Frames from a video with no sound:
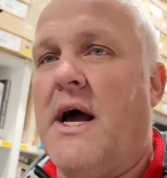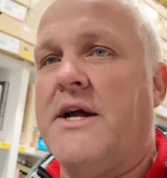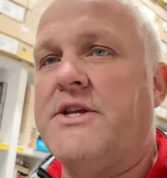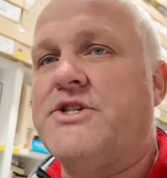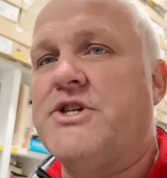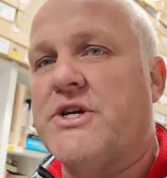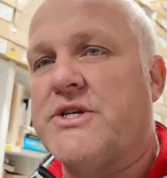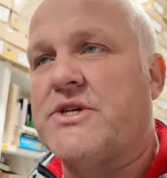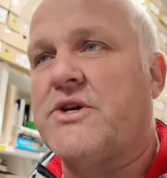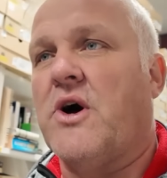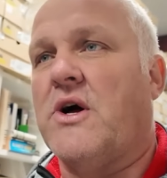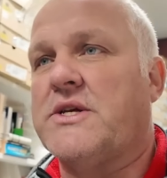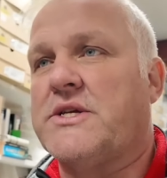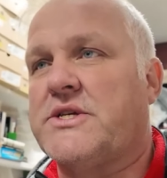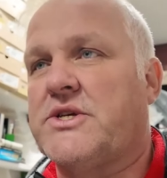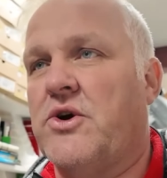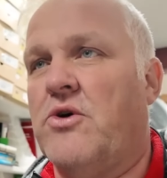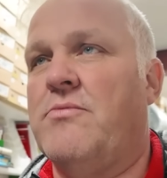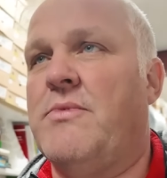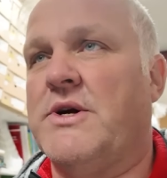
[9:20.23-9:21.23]
I just got
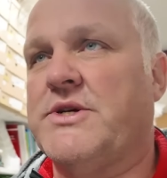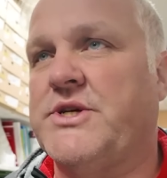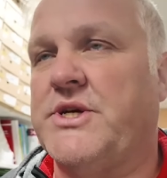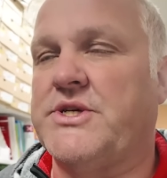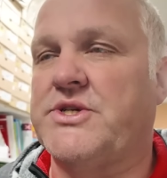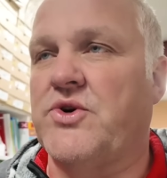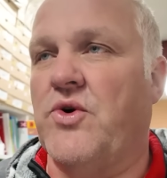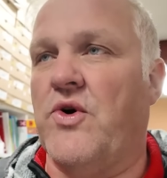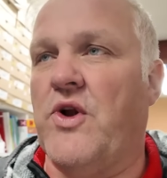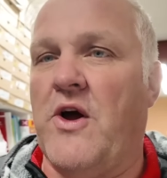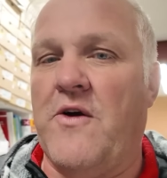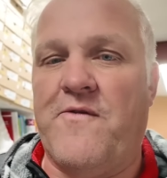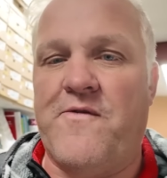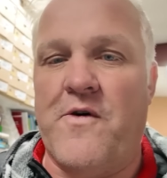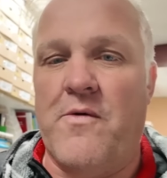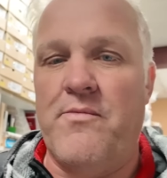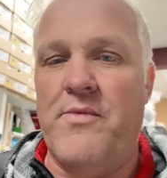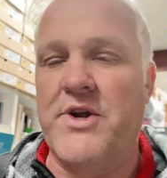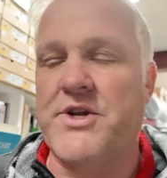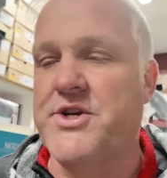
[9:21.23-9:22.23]
so much to sort out
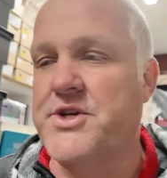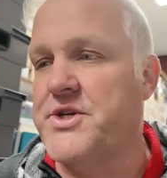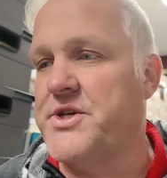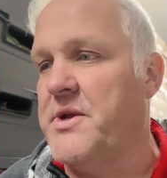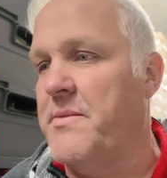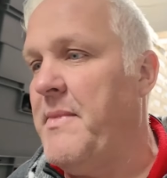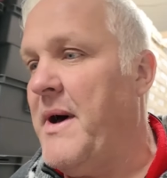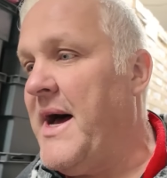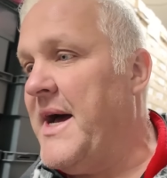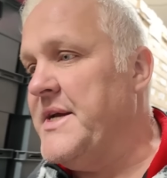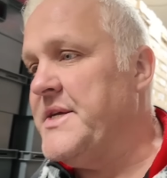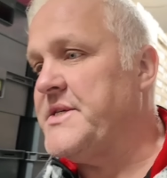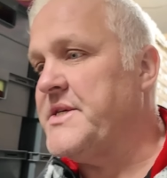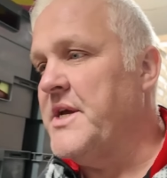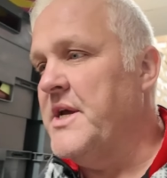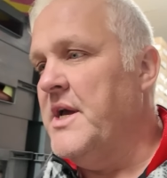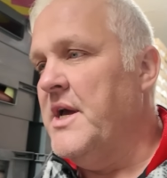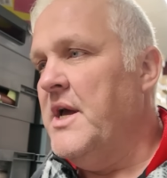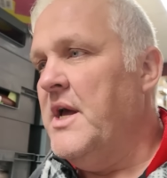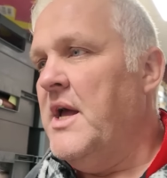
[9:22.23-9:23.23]
from Richard's demise
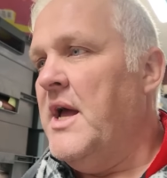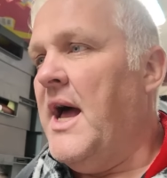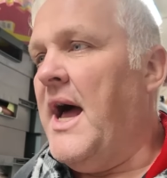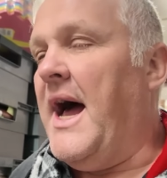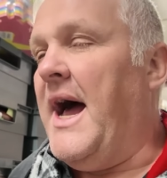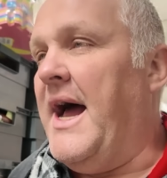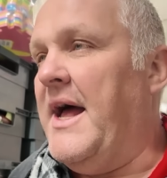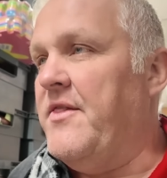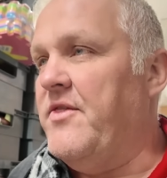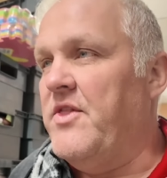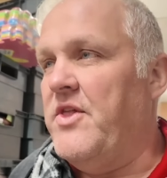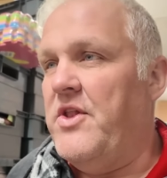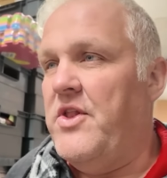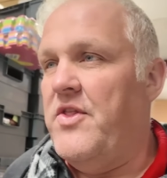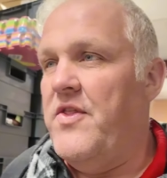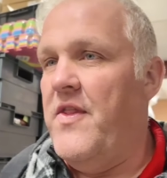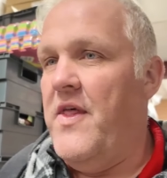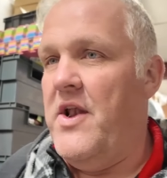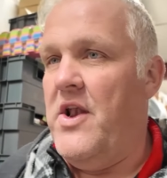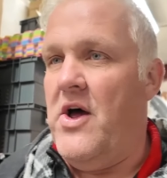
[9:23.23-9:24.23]
and
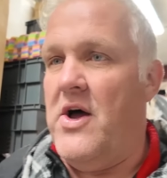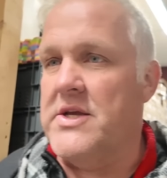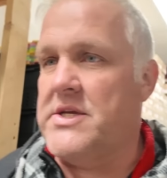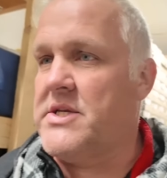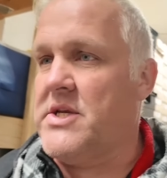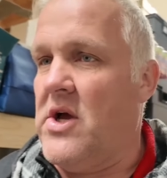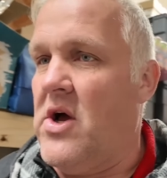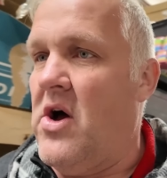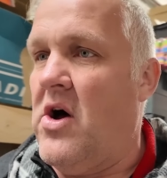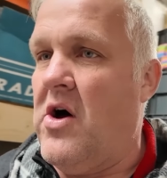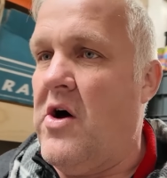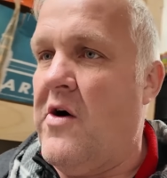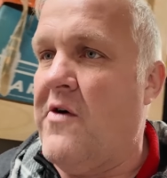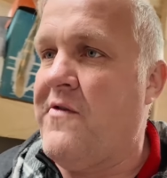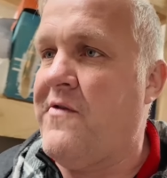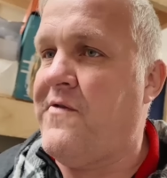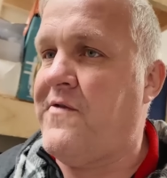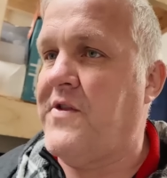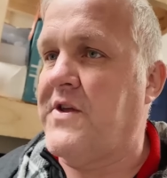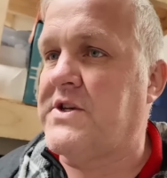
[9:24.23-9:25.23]
the loss
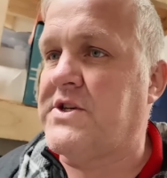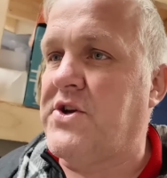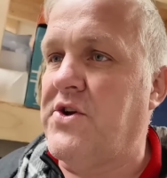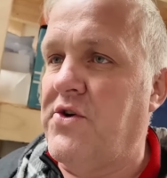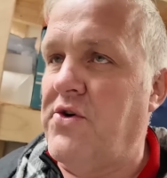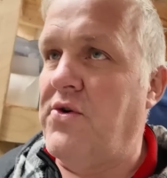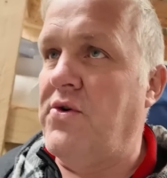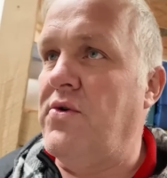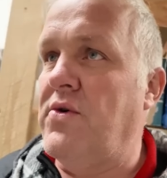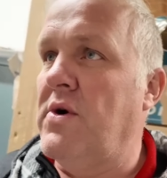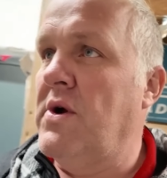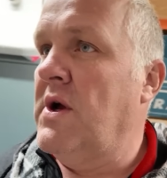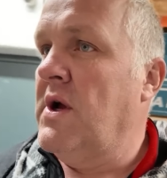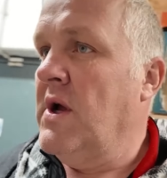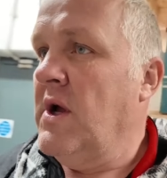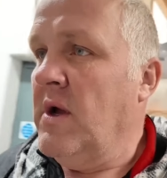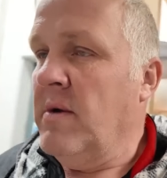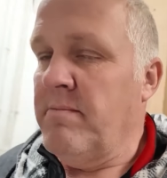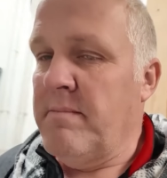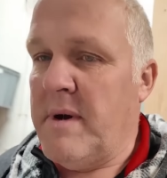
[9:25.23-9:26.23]
of the two
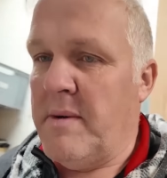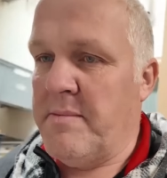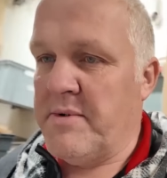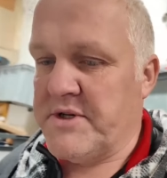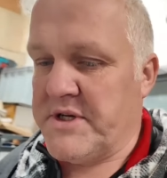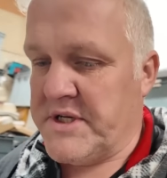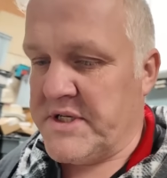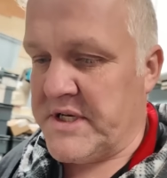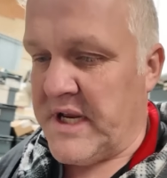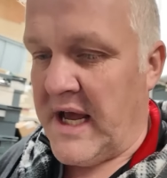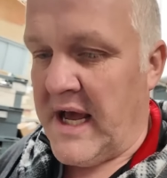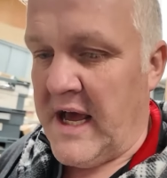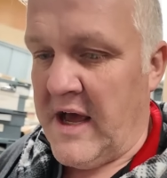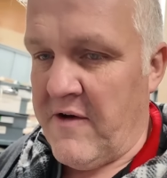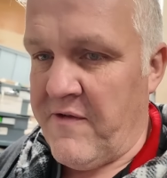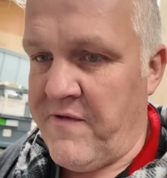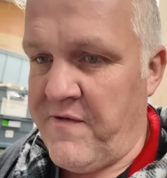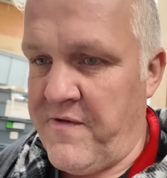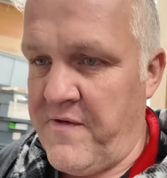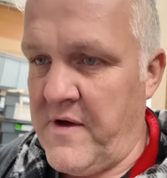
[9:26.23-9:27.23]
members of
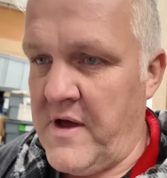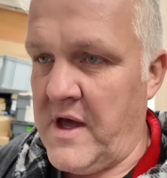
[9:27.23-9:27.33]
staff,